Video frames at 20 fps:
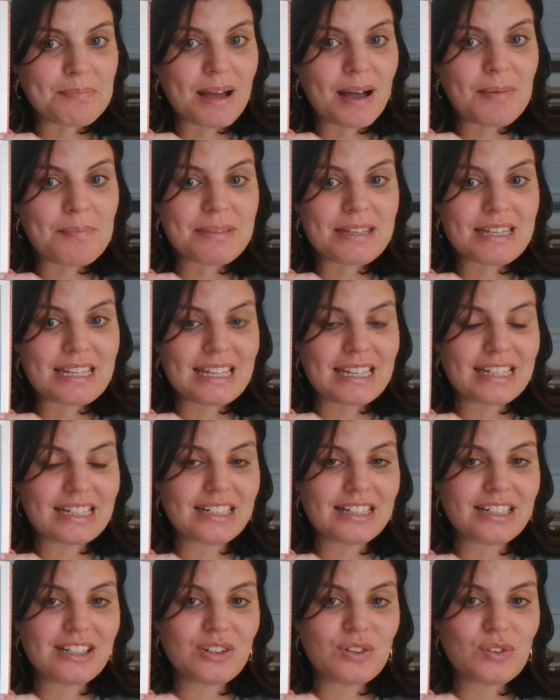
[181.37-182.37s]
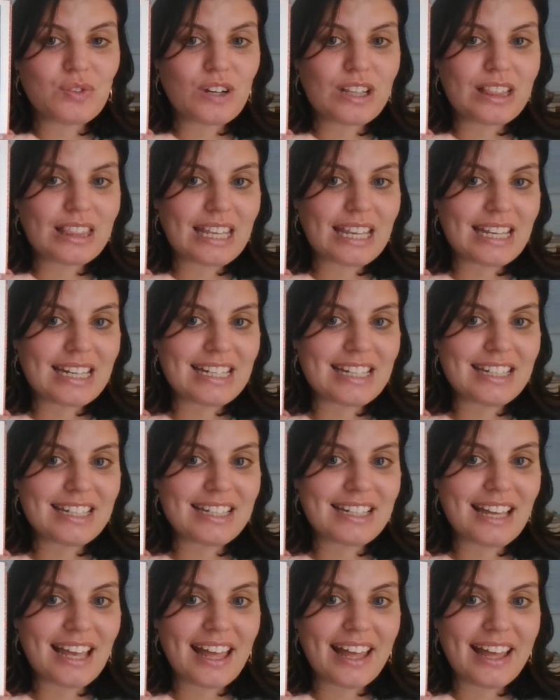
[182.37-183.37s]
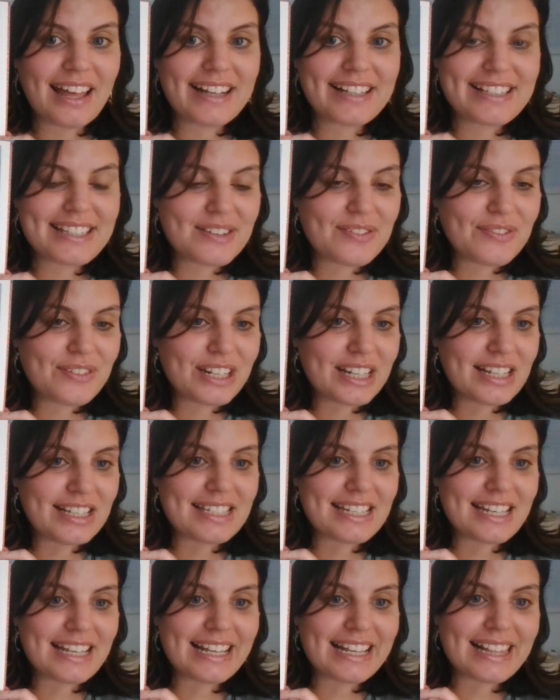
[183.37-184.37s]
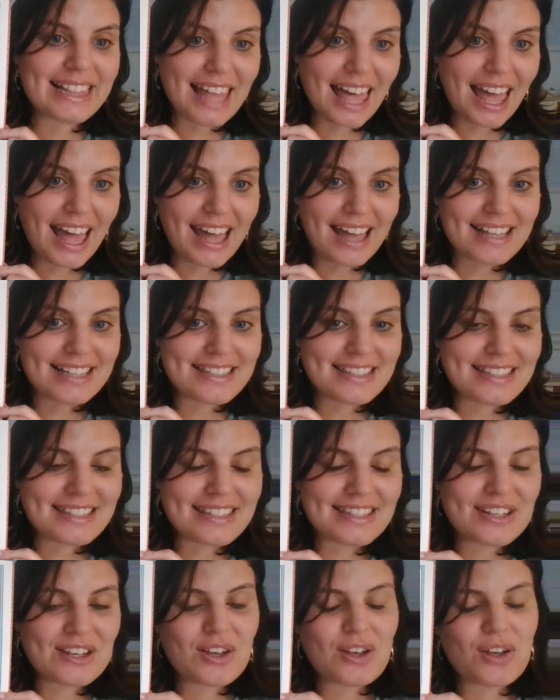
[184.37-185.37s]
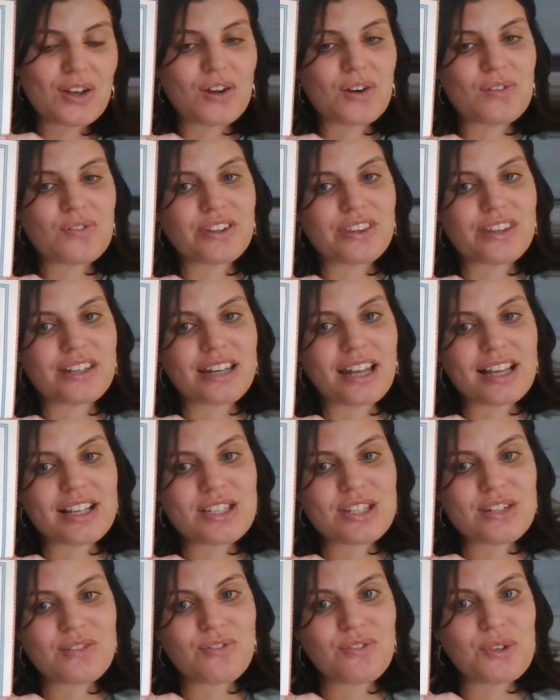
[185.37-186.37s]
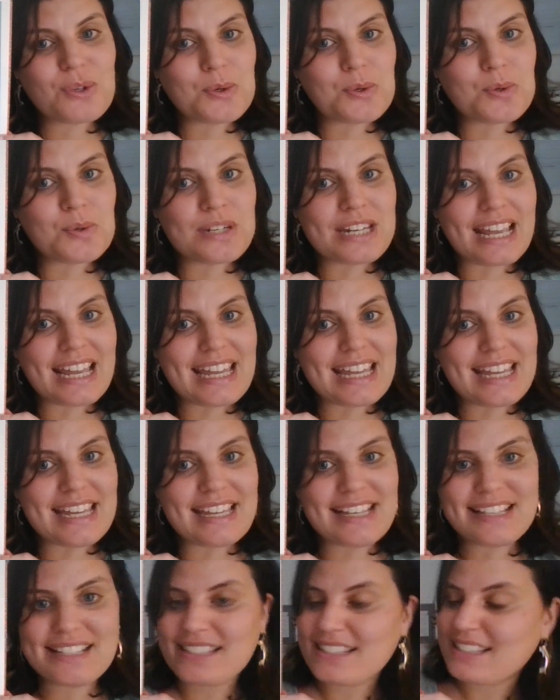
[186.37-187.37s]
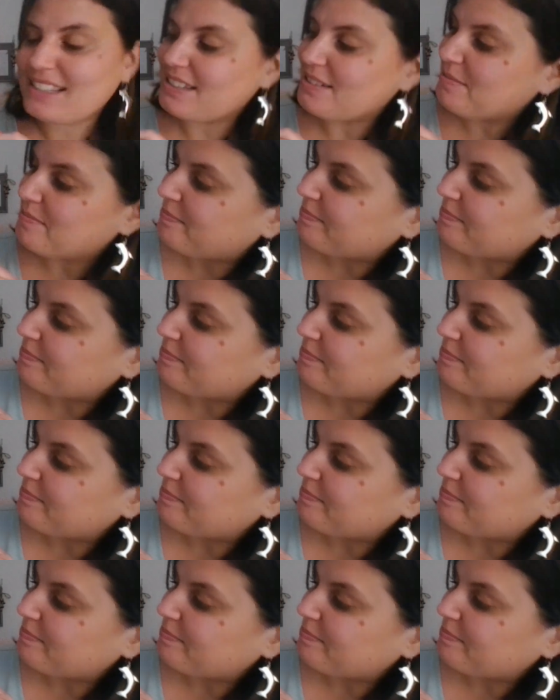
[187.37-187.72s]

pumpkin-related activities in class over the next few days.